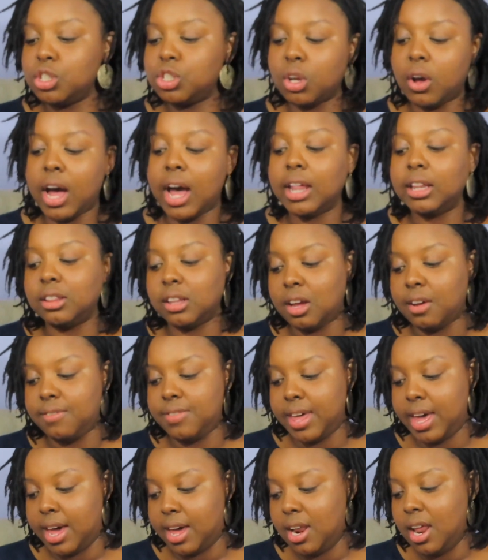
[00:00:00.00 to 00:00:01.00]
So I love
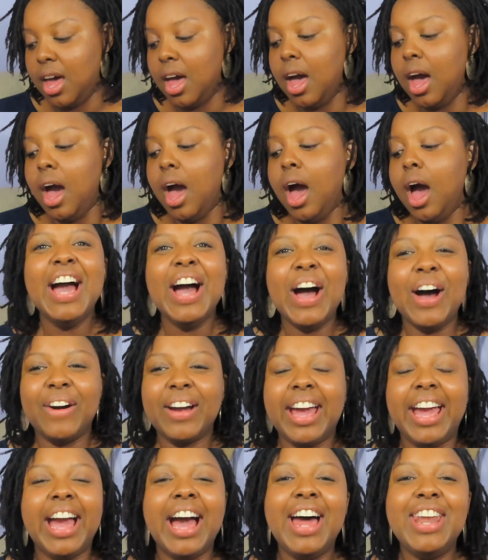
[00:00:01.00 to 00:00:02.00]
that.
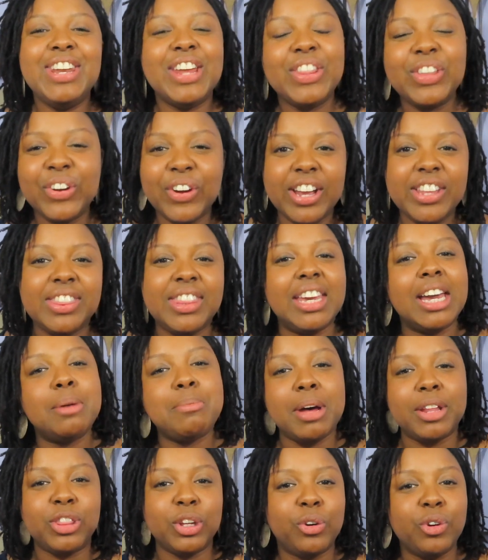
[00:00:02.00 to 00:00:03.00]
Okay, another great thing
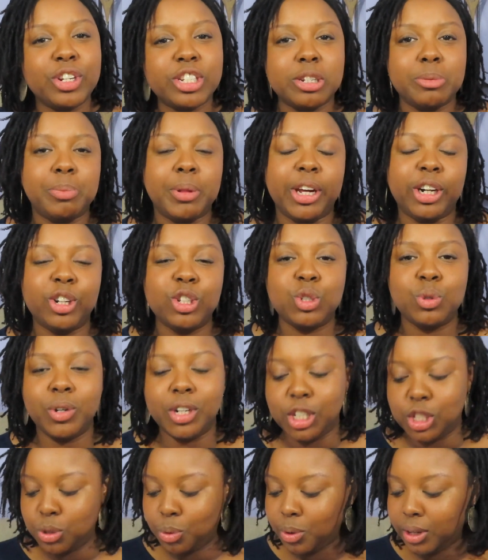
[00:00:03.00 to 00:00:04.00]
about the Christian Planner
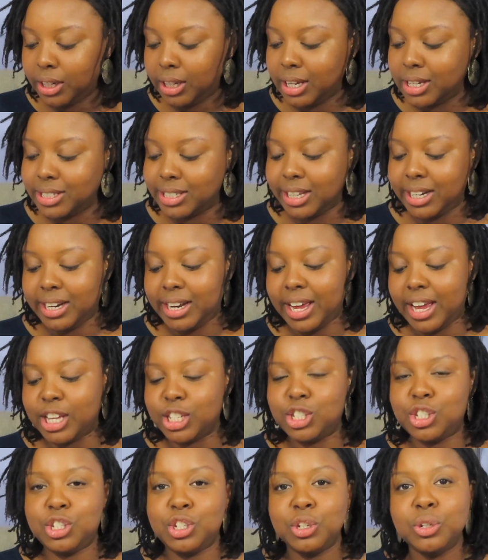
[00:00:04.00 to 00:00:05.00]
2020 is that it
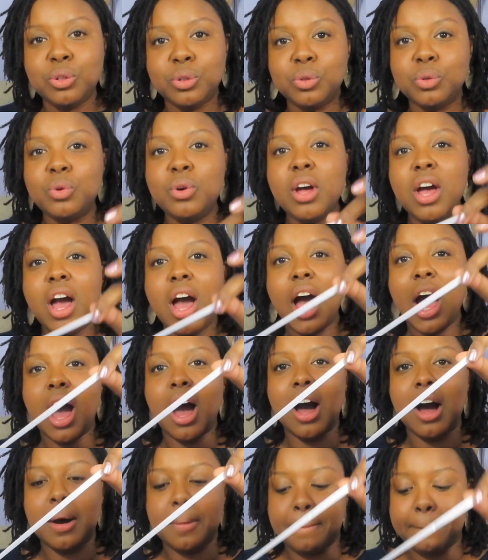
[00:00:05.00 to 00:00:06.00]
has two
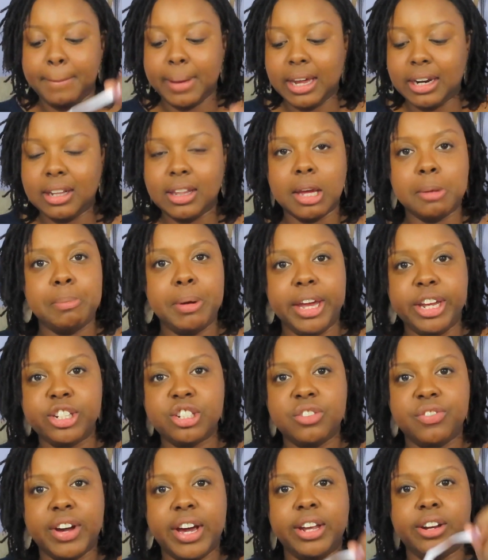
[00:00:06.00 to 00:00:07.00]
kind of like
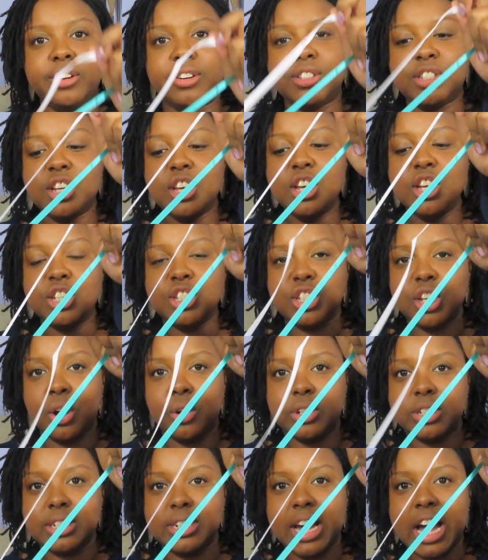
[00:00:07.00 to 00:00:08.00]
page dividers.
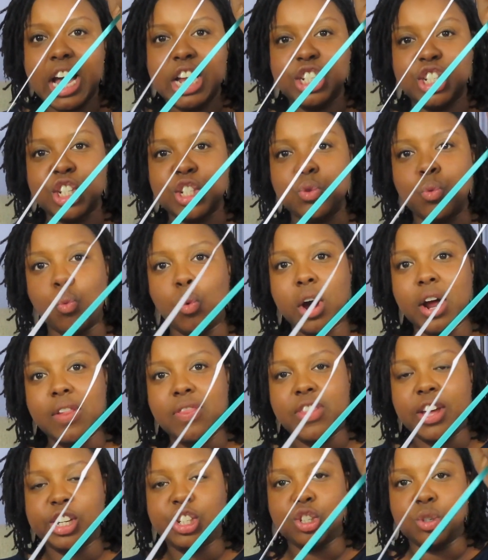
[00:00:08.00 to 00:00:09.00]
So it's not just
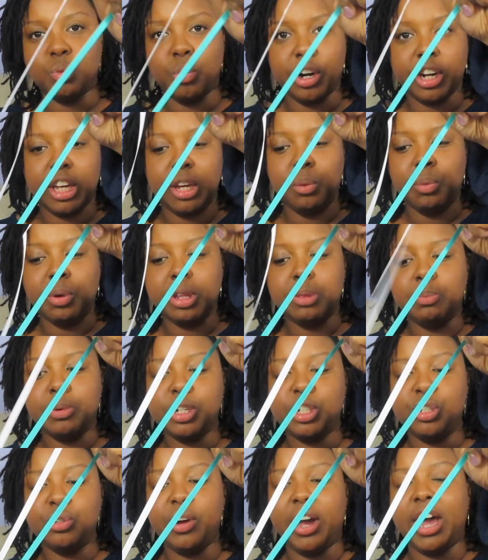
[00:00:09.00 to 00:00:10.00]
one that you're working with,
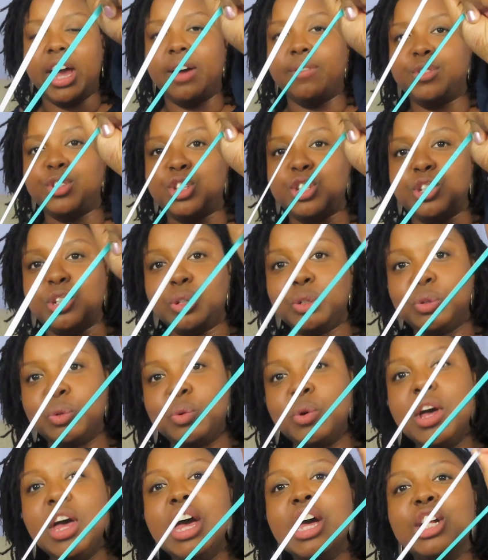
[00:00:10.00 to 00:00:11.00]
but you have two